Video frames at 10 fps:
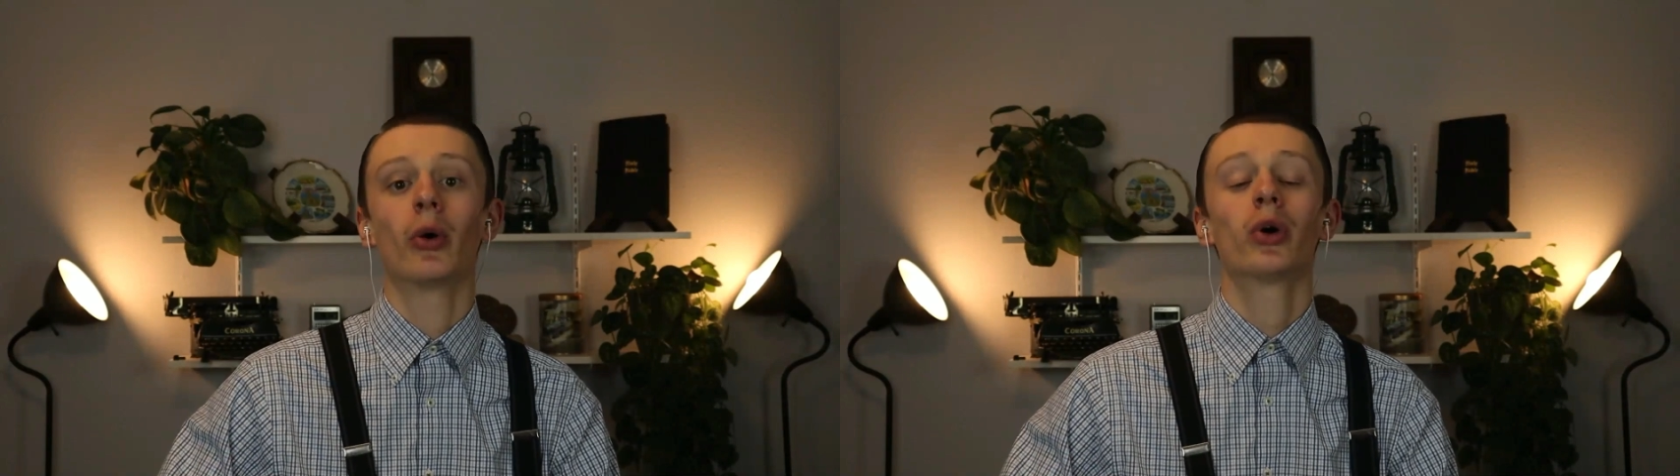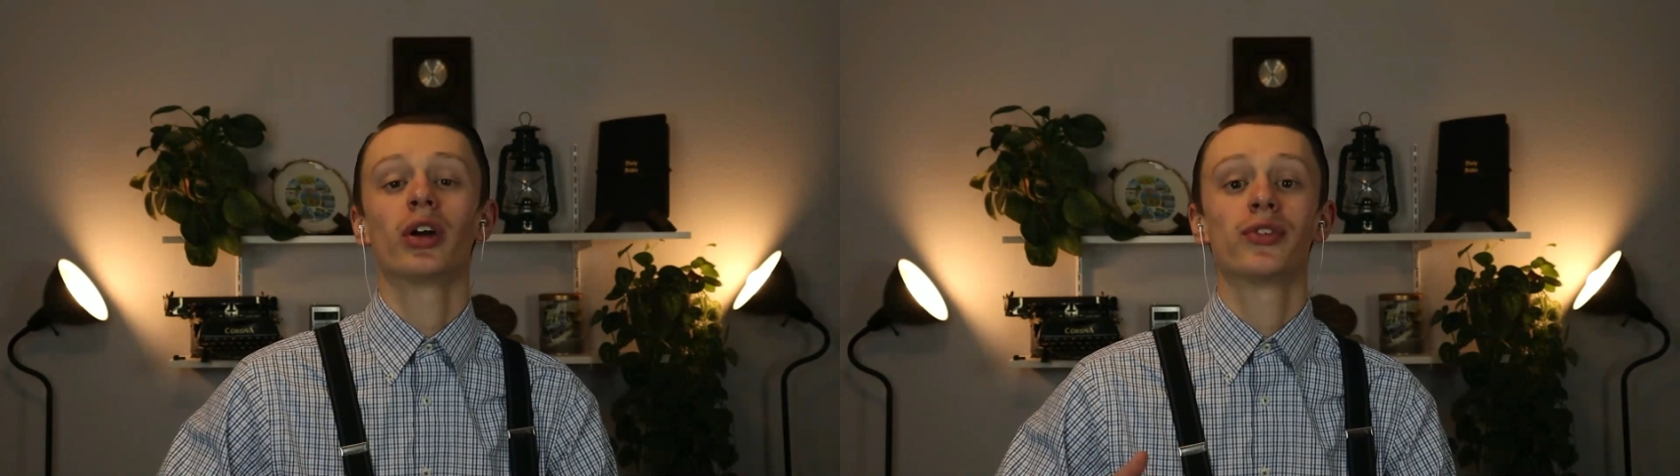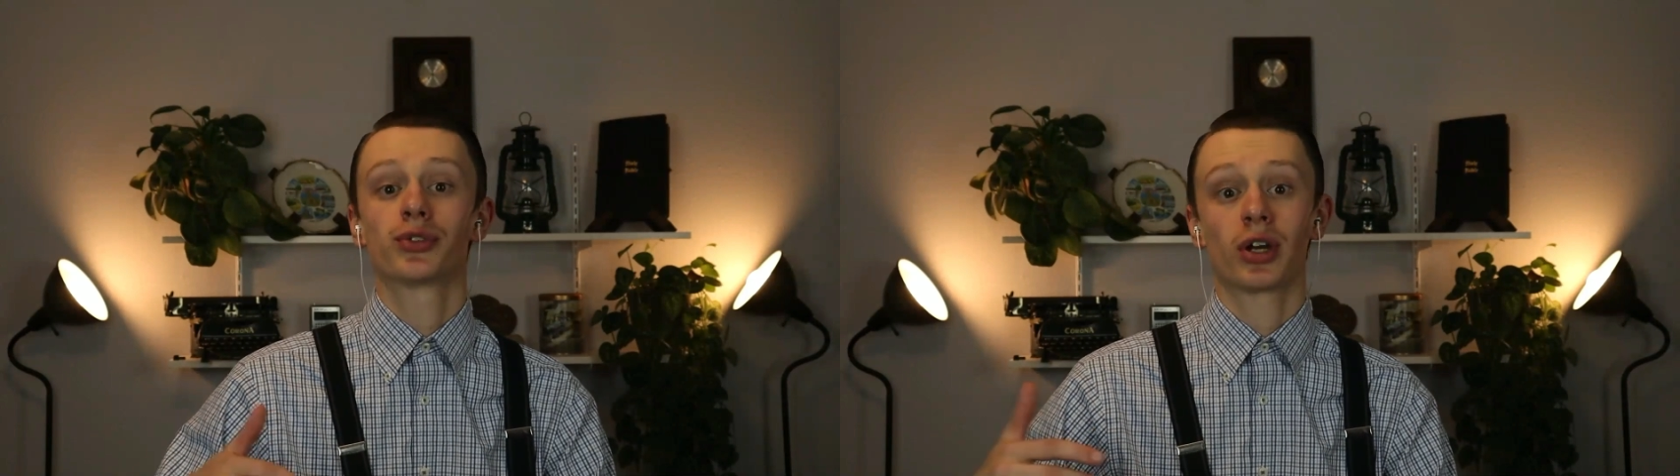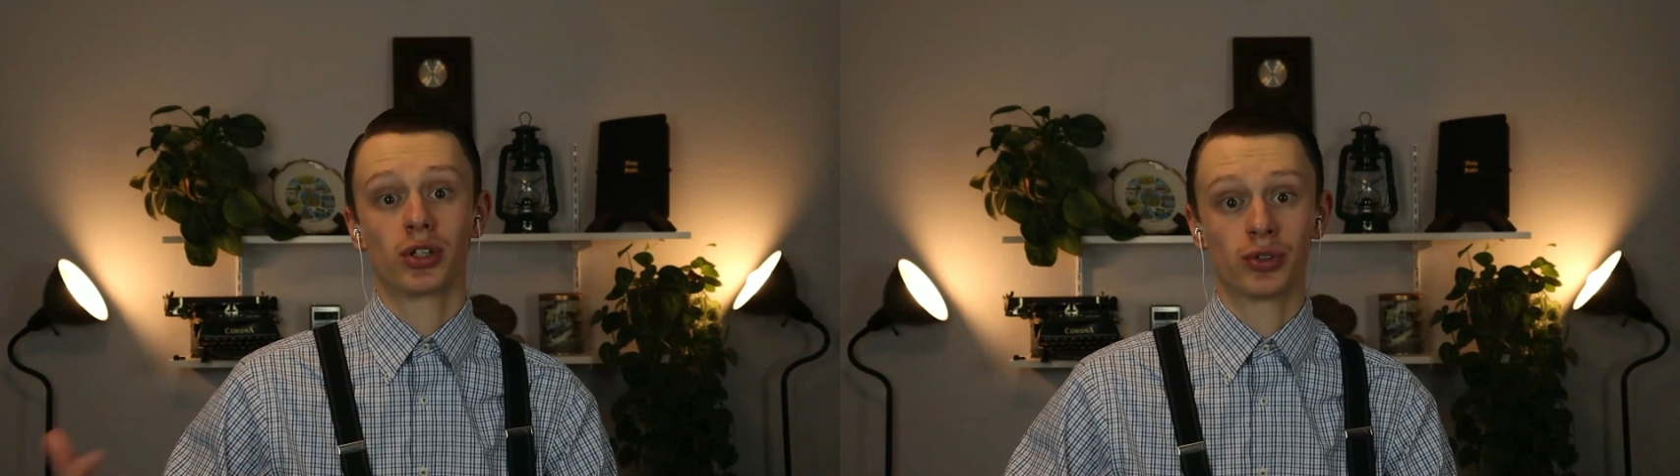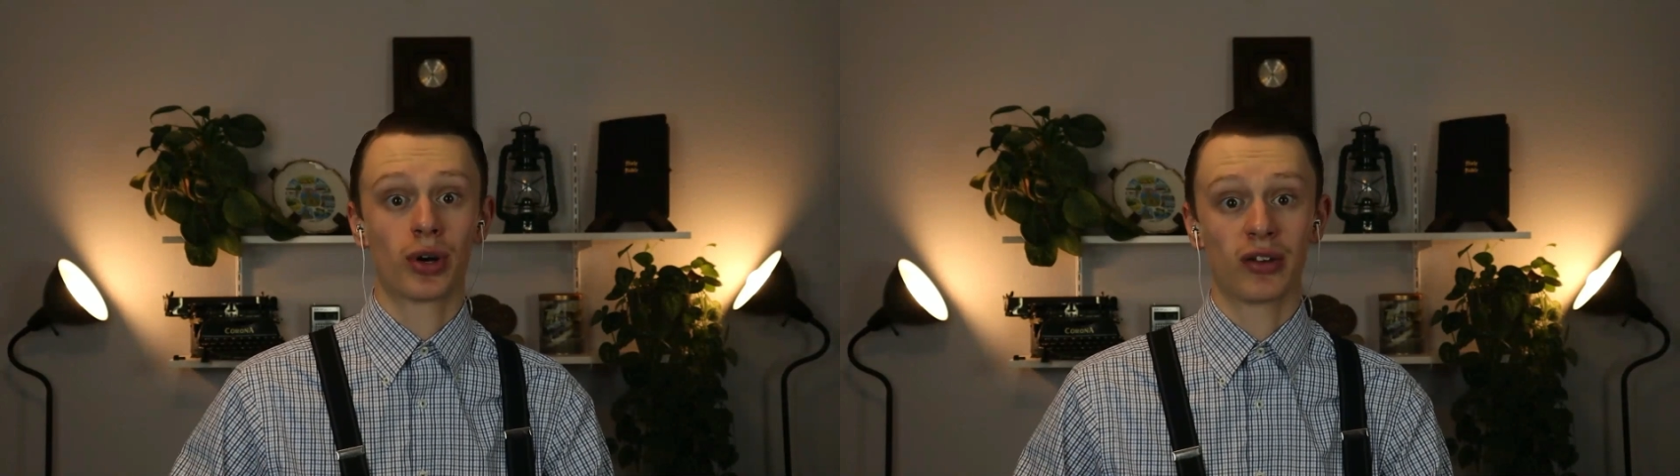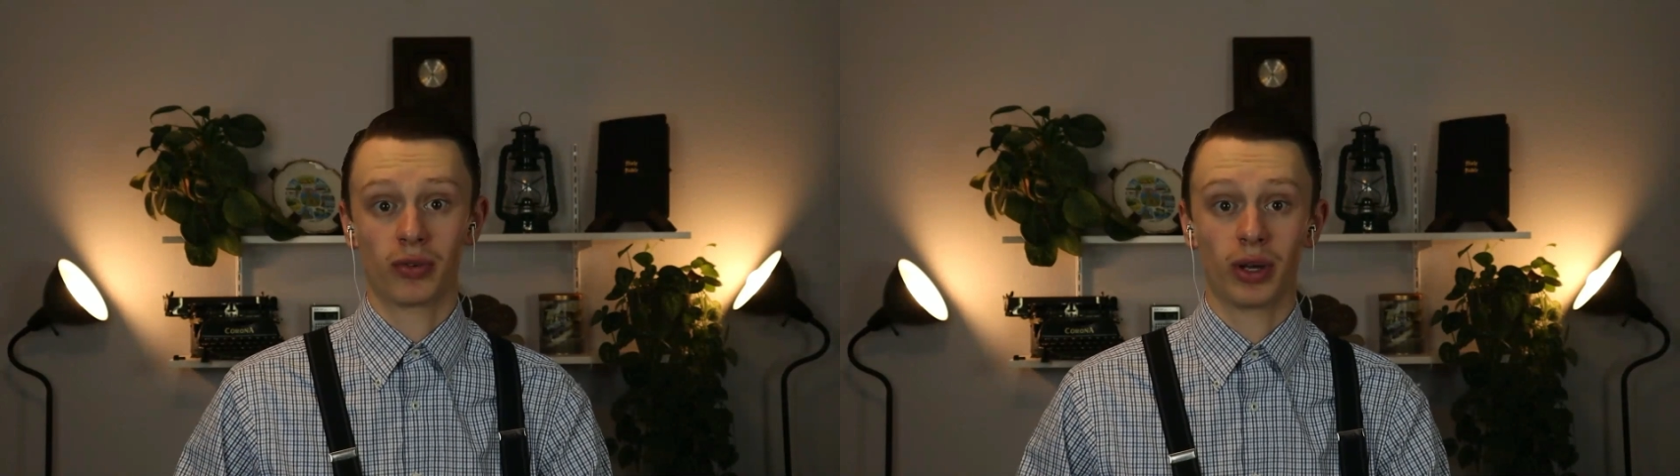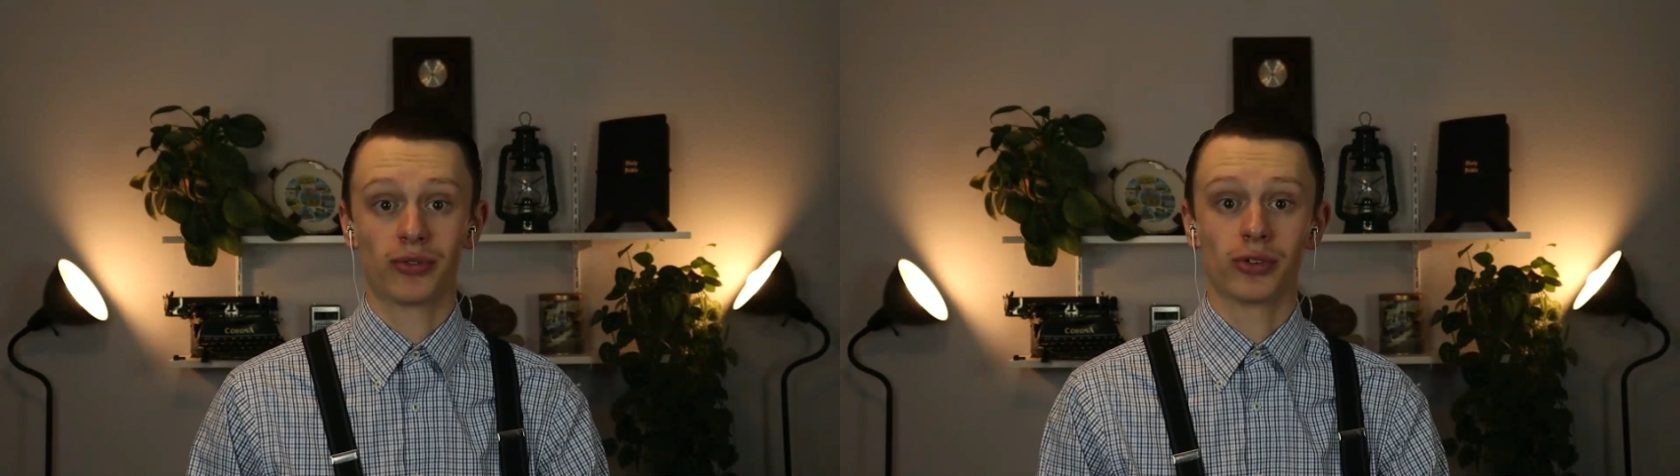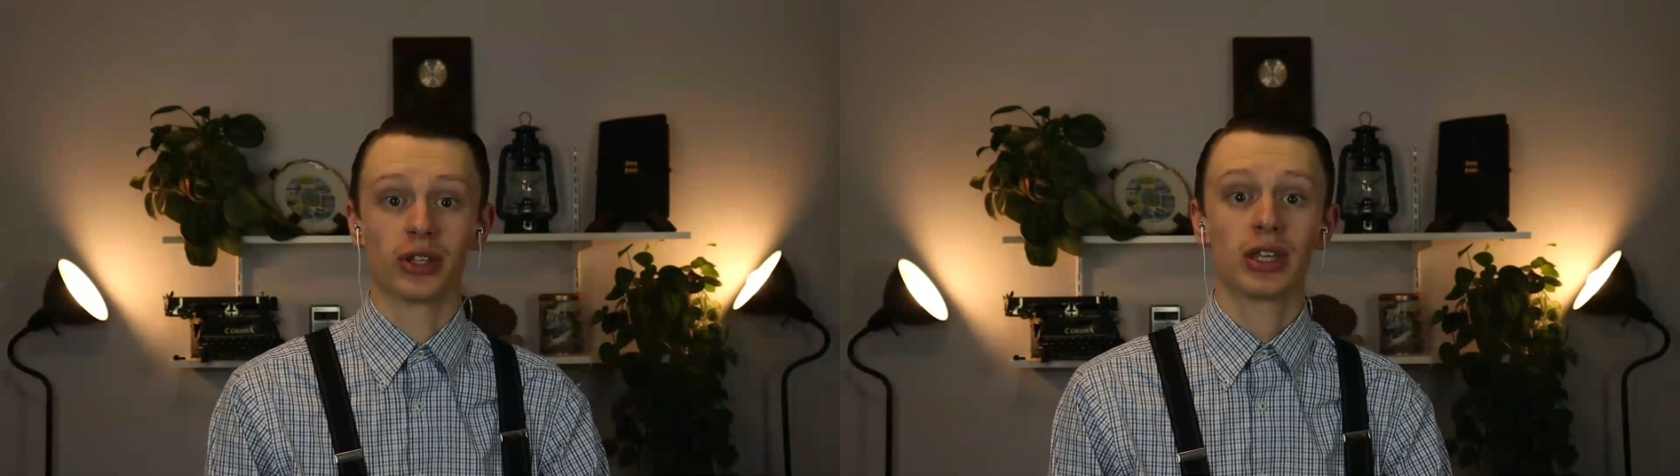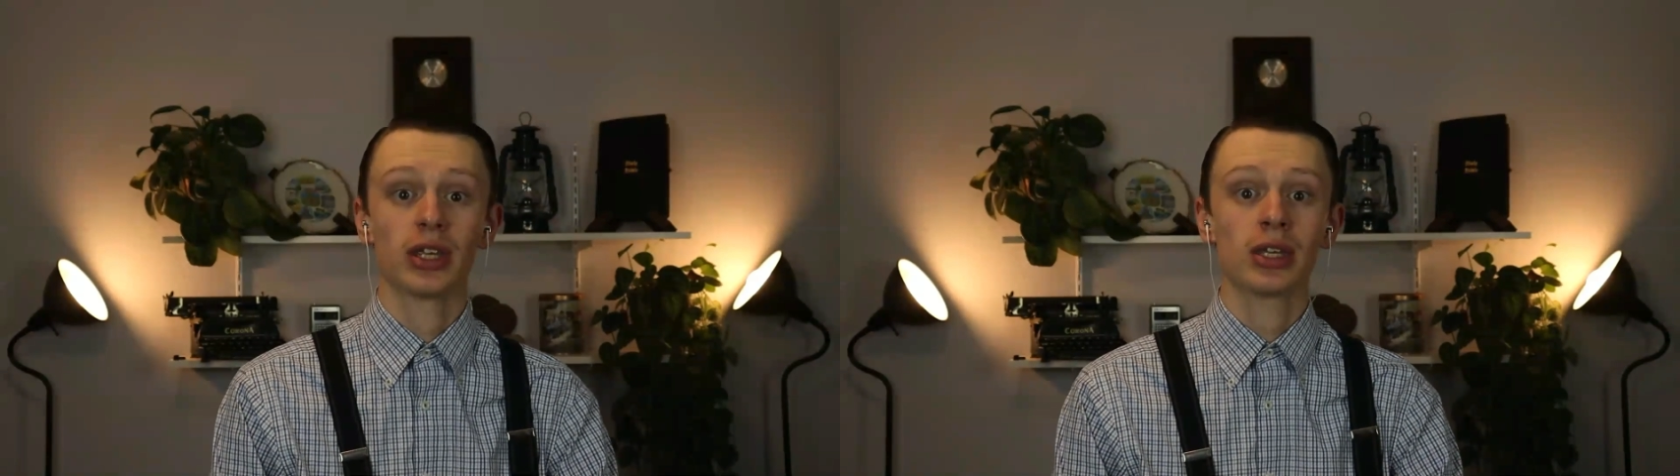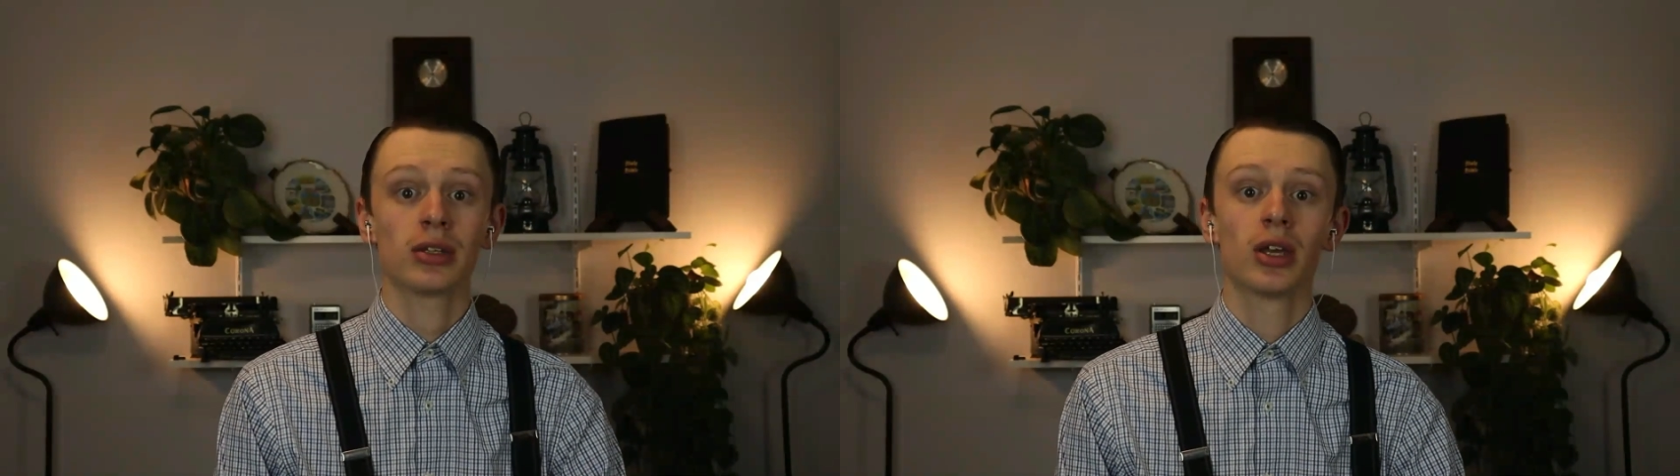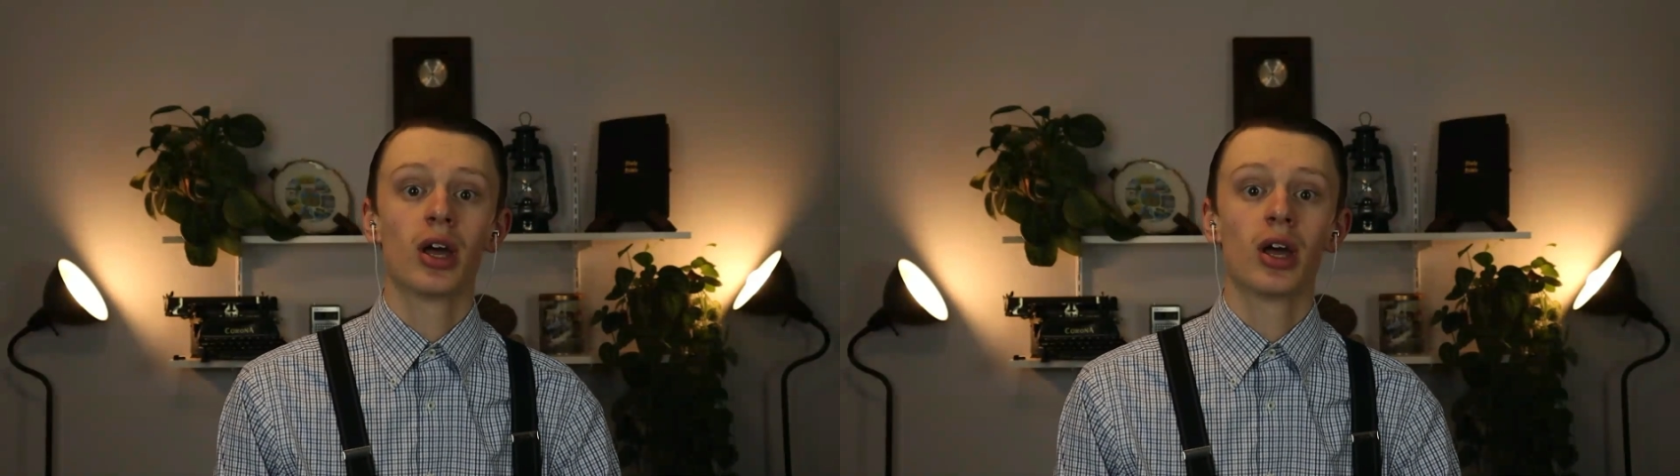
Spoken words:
or if you're trying to drive away from the heat.